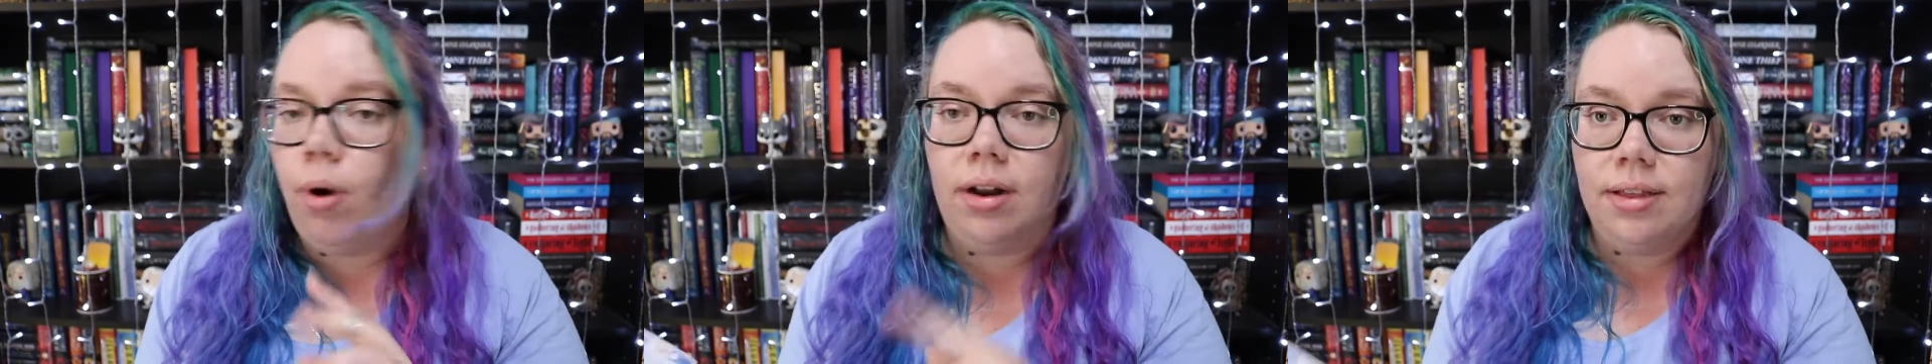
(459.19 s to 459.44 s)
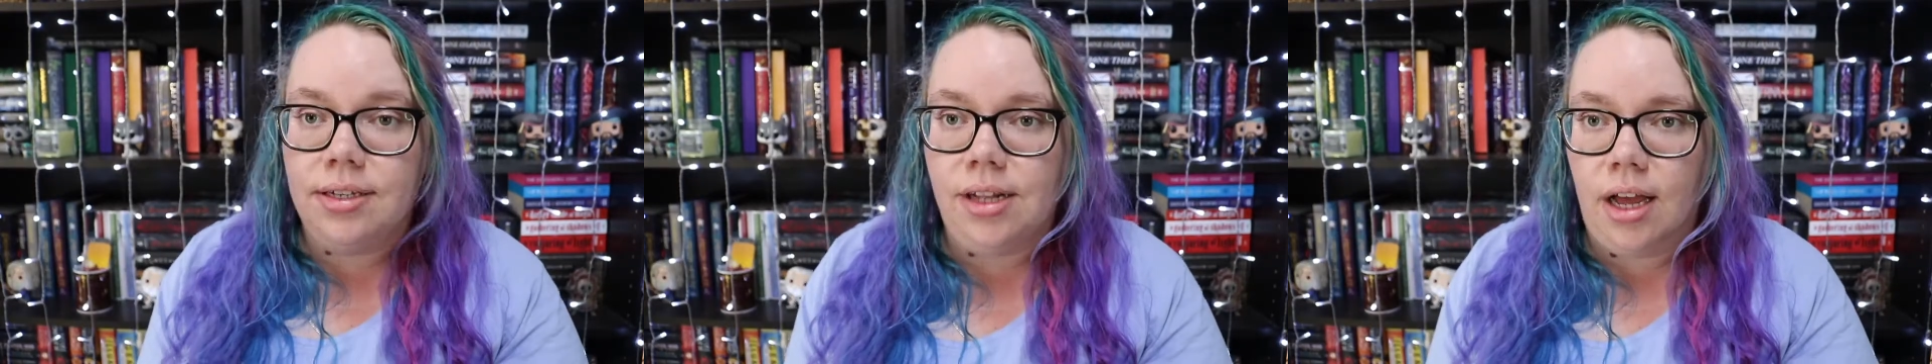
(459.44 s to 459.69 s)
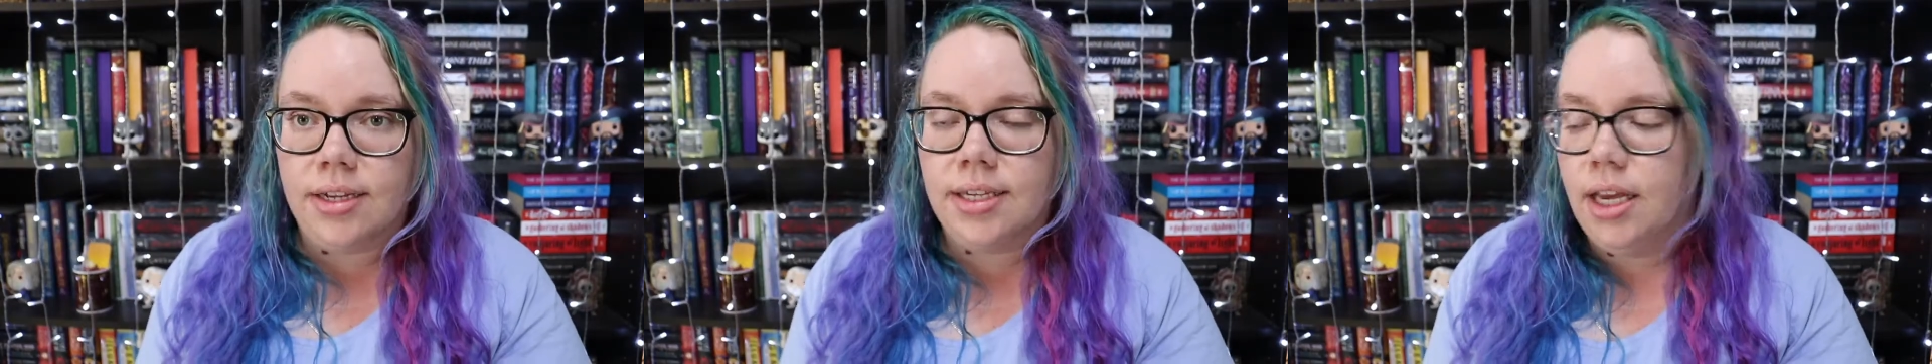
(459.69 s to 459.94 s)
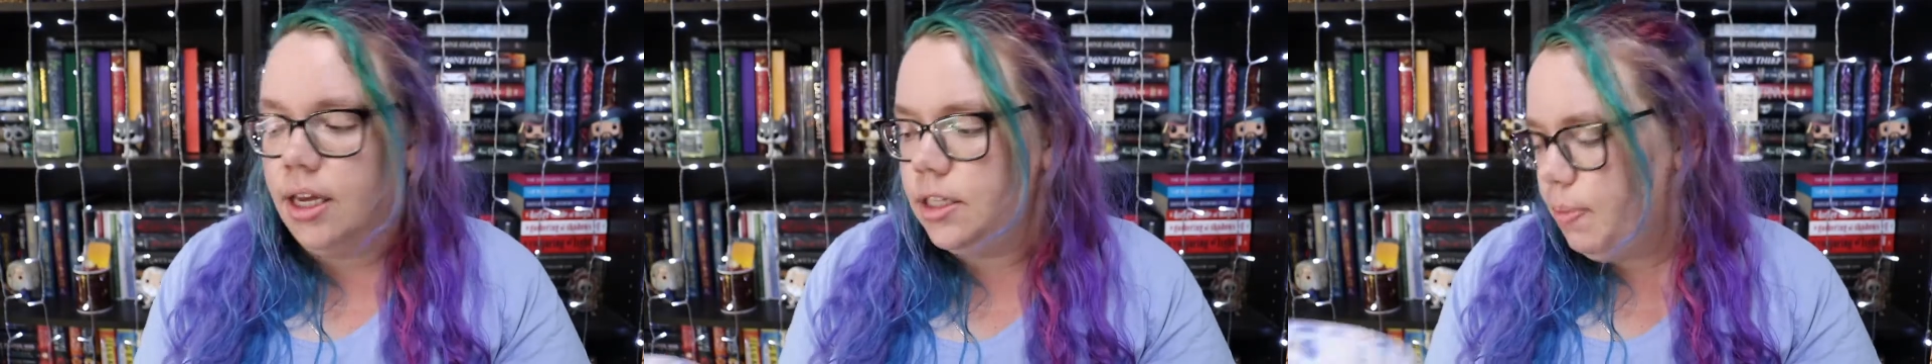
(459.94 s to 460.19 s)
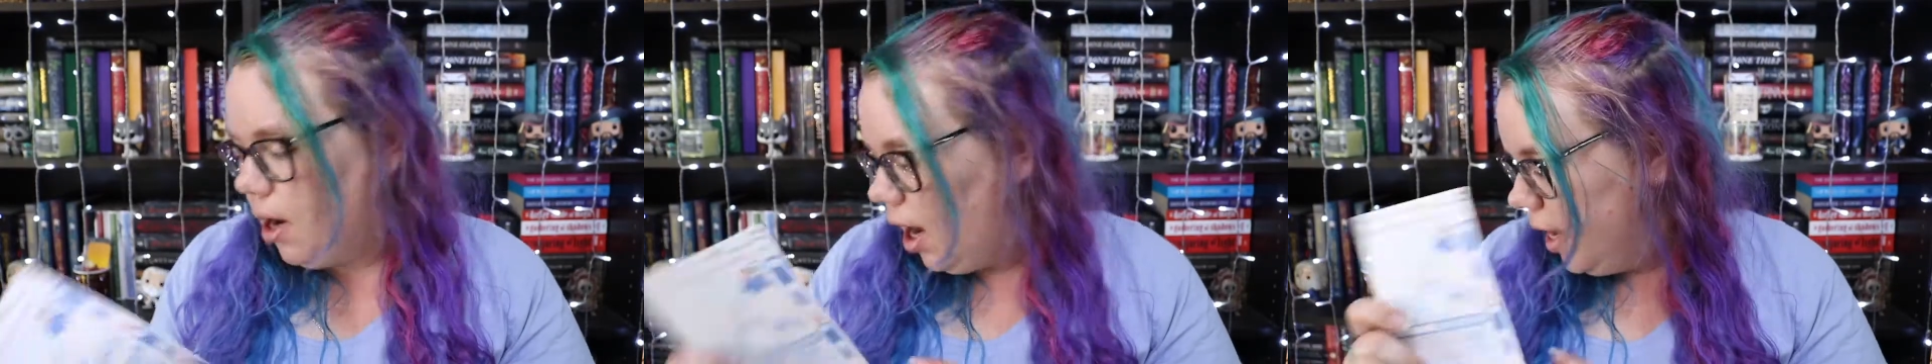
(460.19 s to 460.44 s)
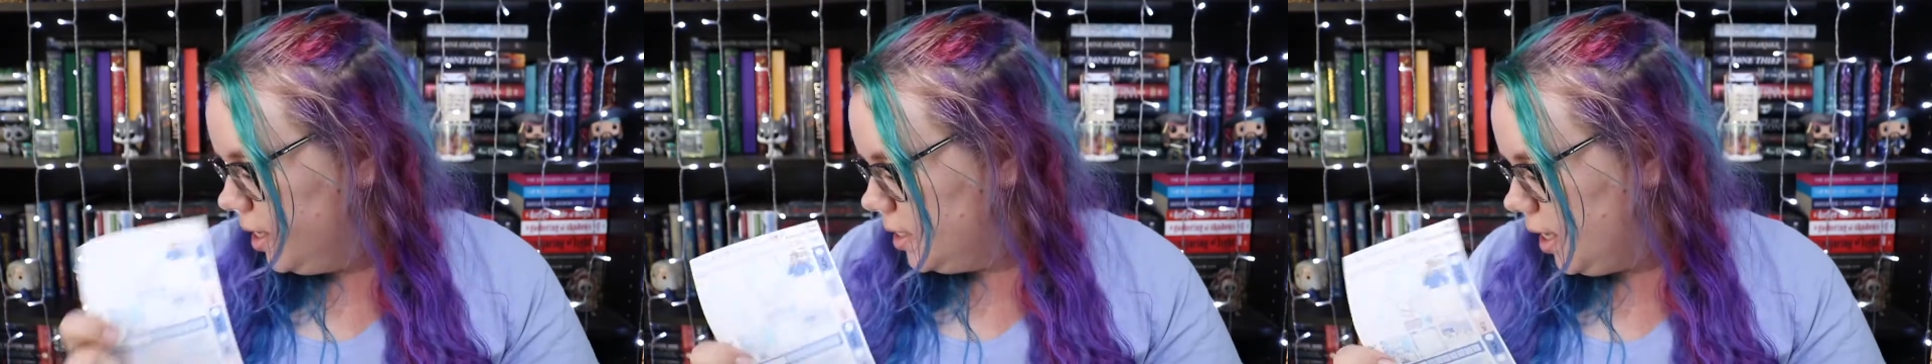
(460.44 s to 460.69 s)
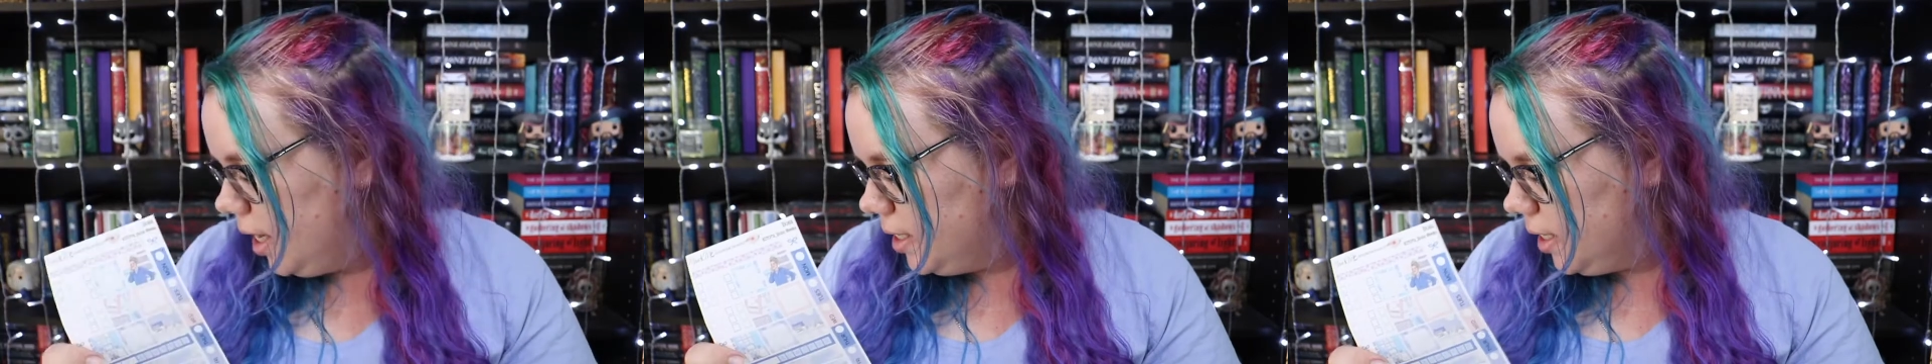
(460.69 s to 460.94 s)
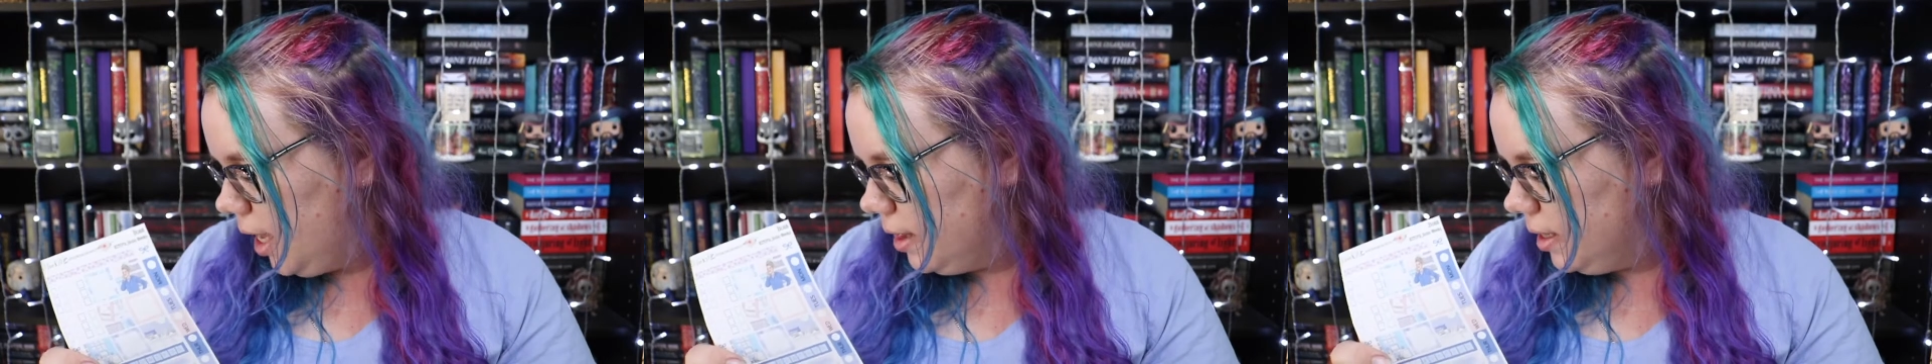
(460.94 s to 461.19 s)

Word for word: one of the deluxe kits, but I decided to get